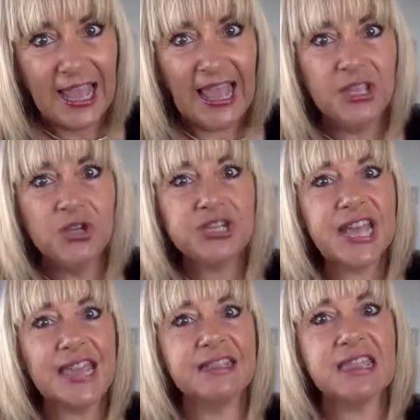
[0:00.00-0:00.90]
and you
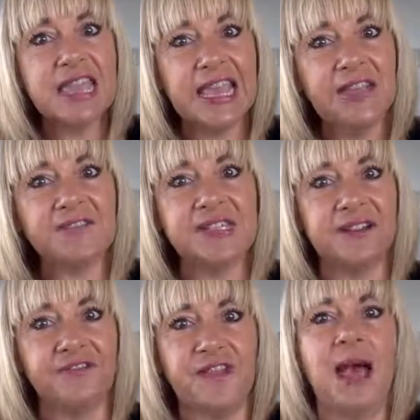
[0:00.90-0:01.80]
take the gifts
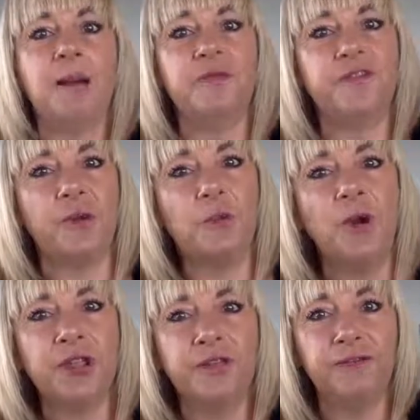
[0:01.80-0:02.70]
that have come from
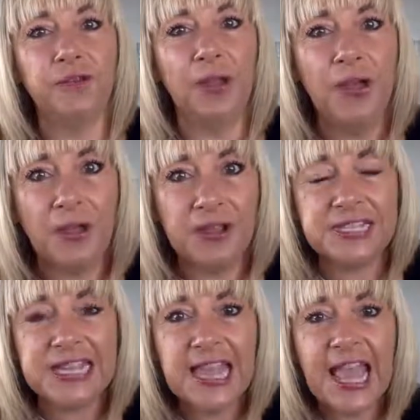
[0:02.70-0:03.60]
what you've
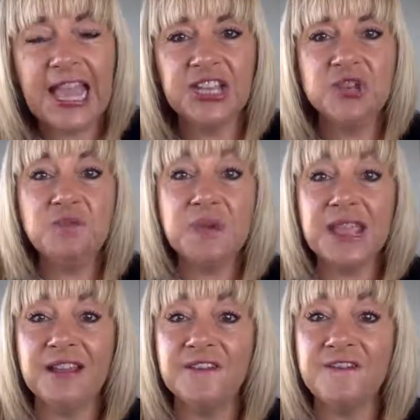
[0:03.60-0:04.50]
learned and you
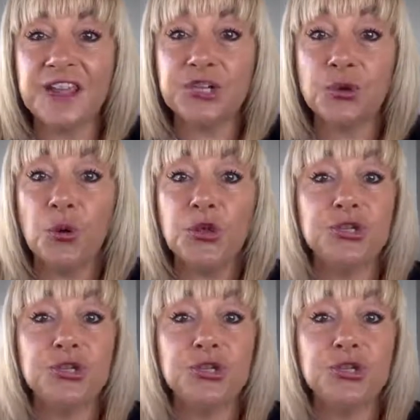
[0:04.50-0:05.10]
be a victor.